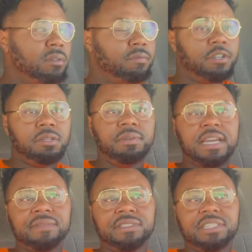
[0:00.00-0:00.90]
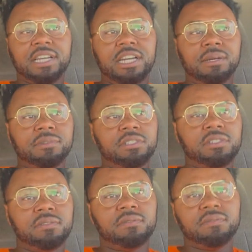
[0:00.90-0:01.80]
really be having time
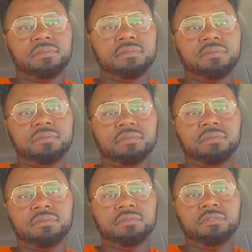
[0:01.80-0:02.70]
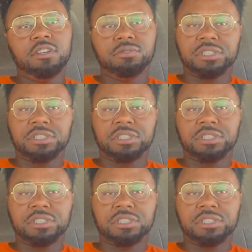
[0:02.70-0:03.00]
to, you know,